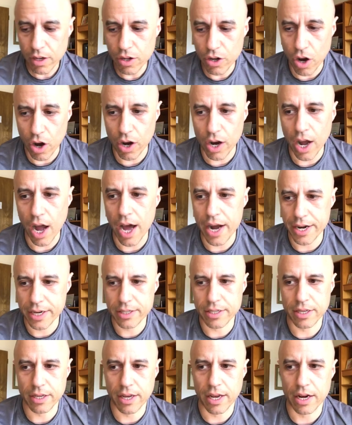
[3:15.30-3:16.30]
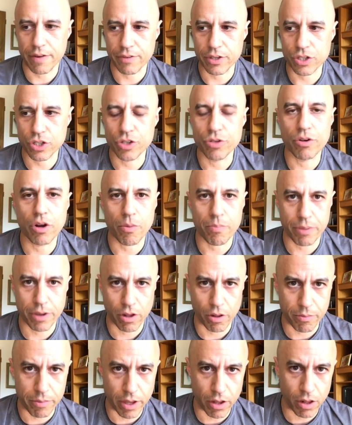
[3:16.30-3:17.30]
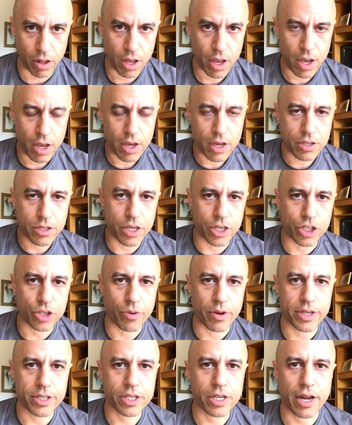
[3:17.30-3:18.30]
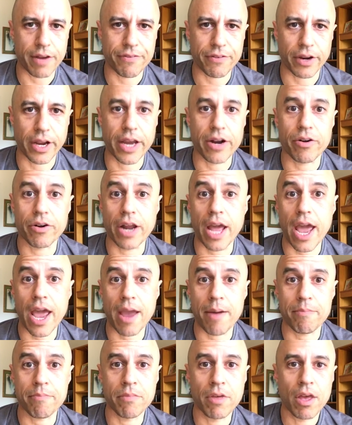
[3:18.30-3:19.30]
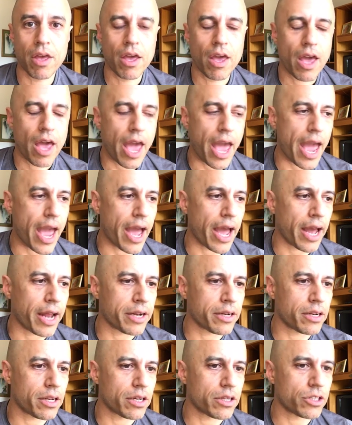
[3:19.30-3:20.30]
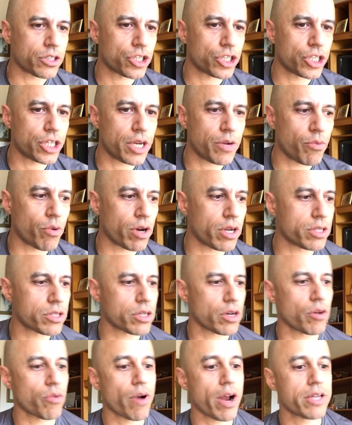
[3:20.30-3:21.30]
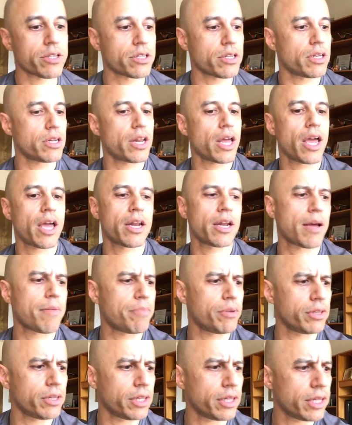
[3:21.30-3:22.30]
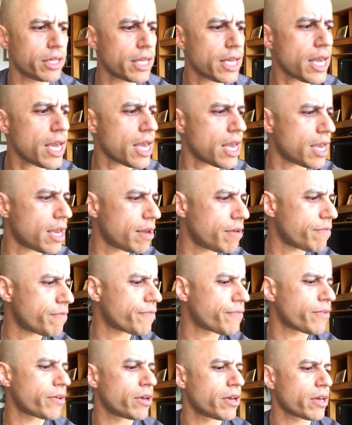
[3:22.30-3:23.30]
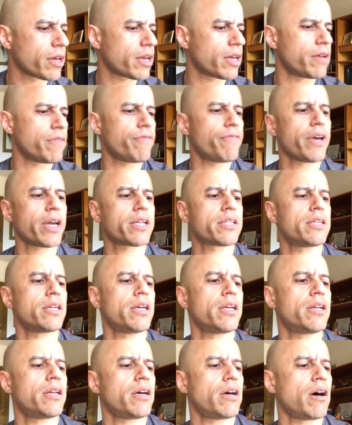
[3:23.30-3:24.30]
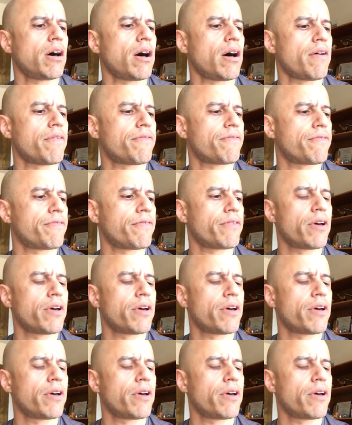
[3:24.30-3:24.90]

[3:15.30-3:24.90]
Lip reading: narcotics in kind of a pseudo pill mill situation. I forget her name. And she was arrested and I believe convicted of